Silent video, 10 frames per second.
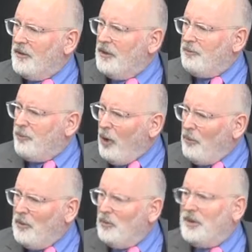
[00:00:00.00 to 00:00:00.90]
The
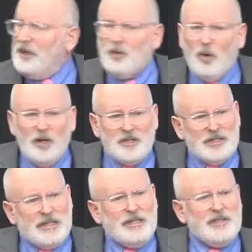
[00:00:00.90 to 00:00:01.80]
problem with
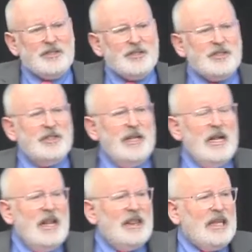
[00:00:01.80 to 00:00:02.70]
equality is
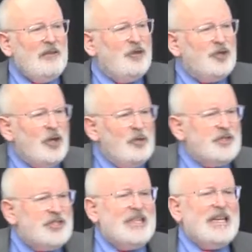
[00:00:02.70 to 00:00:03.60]
that if you
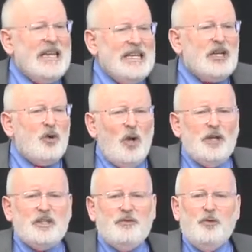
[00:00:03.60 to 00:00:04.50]
don't see
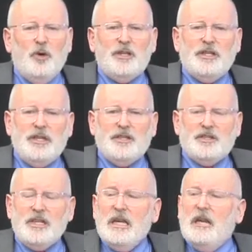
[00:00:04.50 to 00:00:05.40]
inequality for what it is,